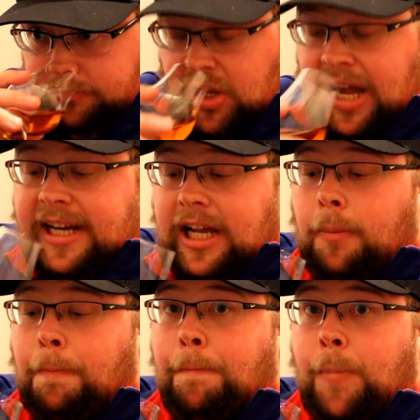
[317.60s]
I got
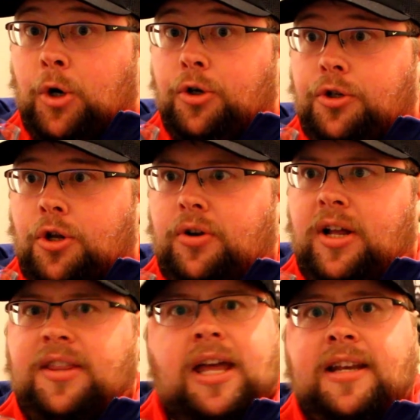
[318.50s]
a burnt note
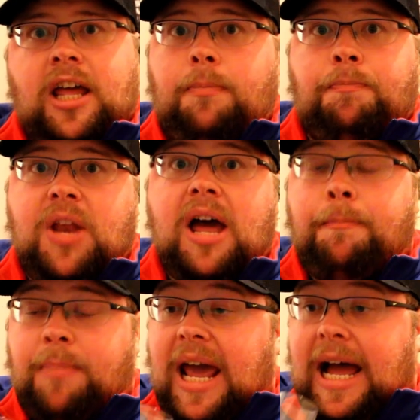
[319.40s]
on that.
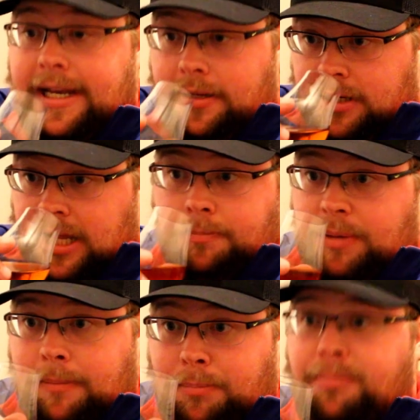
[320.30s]
Not
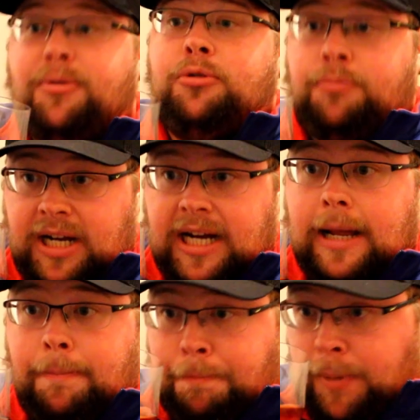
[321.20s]
bad burnt, but I
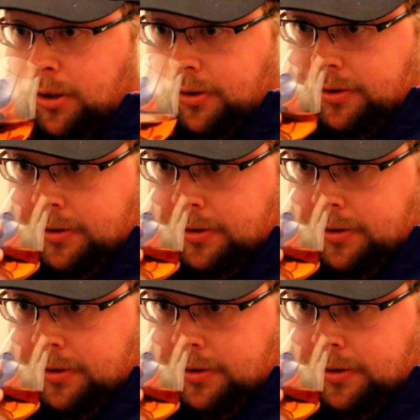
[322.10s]
got burnt.